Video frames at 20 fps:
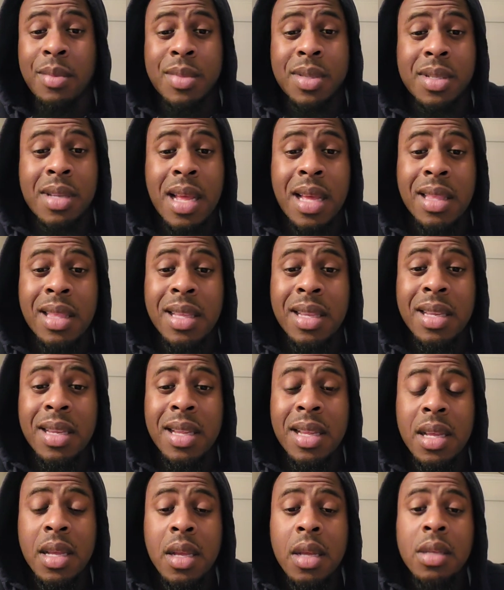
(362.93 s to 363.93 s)
is Nathan.
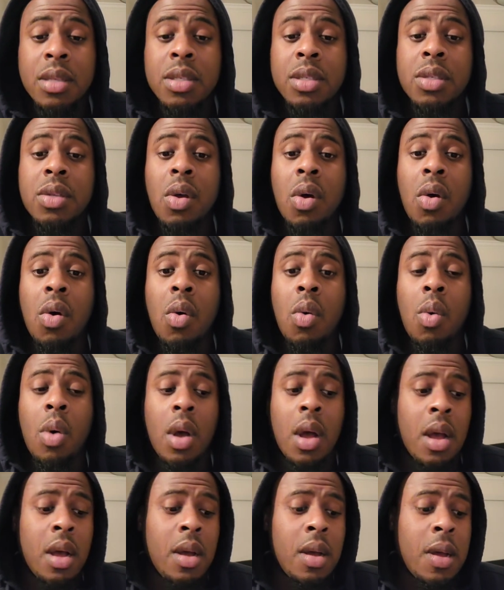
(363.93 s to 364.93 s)
So
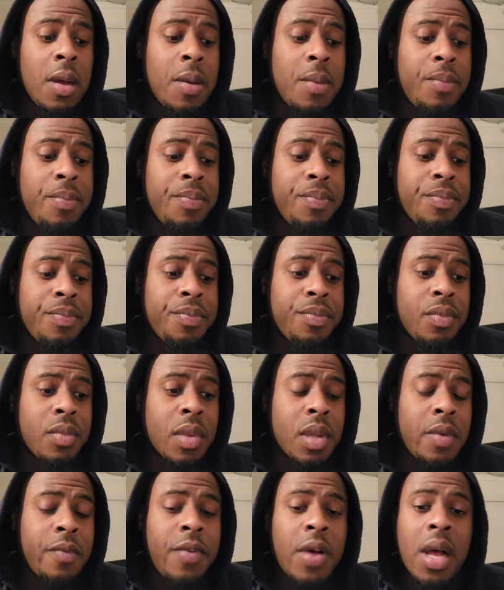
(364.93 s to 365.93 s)

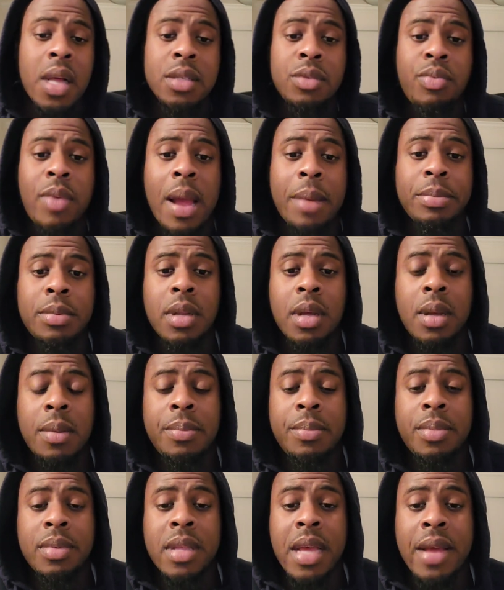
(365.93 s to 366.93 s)
Fonz wrapped
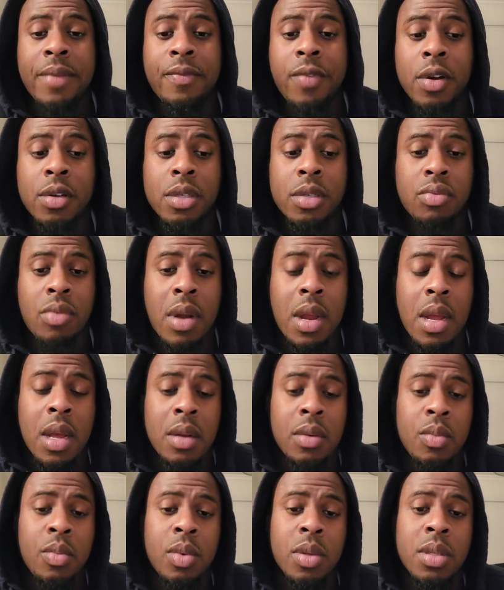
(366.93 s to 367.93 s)
up that first
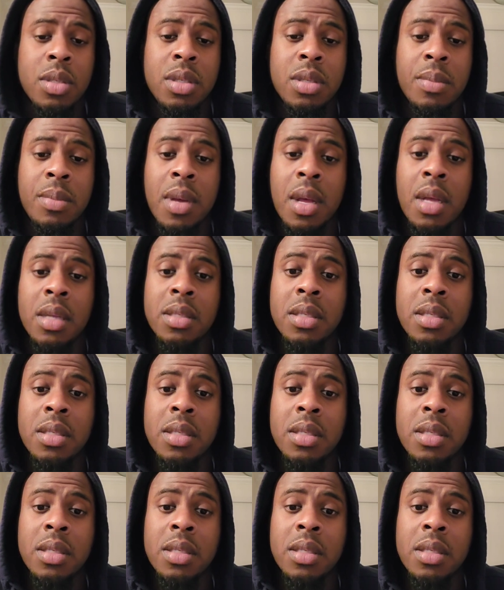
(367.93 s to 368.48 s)
round with some